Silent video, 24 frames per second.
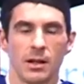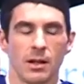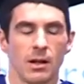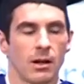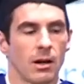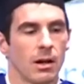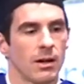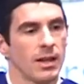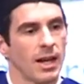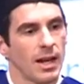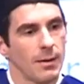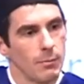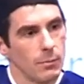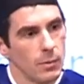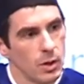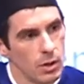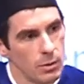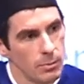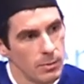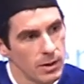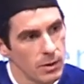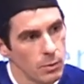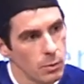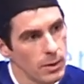or that
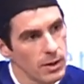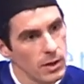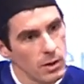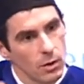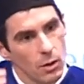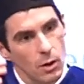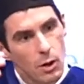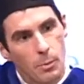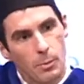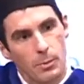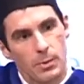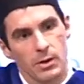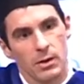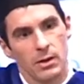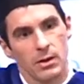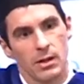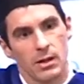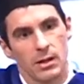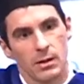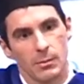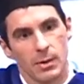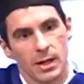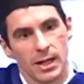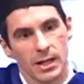moment when you open
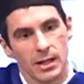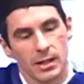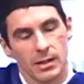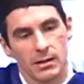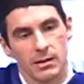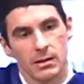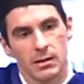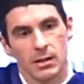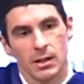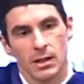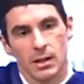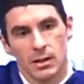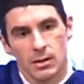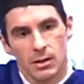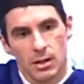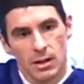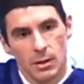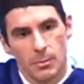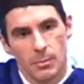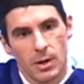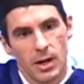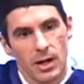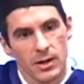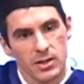their mind to the
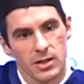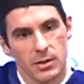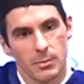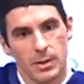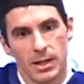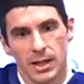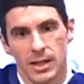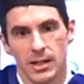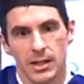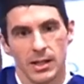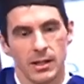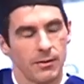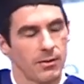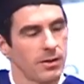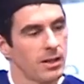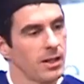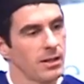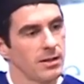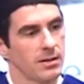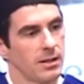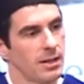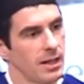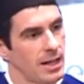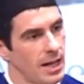possibility of things
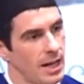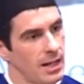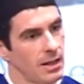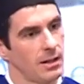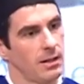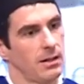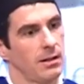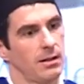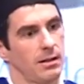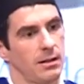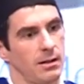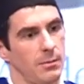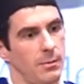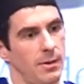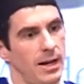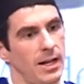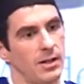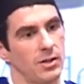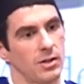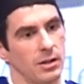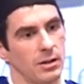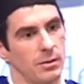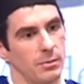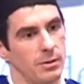that they hadn't
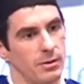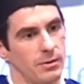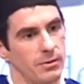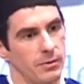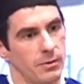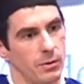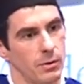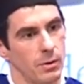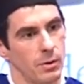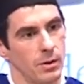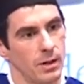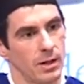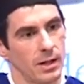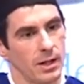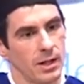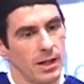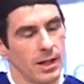imagined before,